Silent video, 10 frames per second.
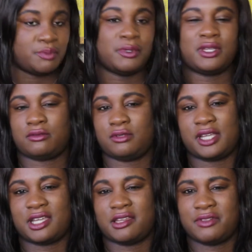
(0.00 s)
but
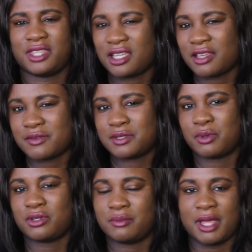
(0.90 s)
like I think I've
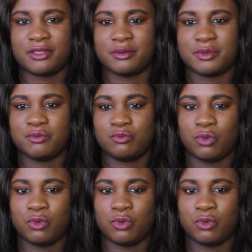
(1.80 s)
spoken about them in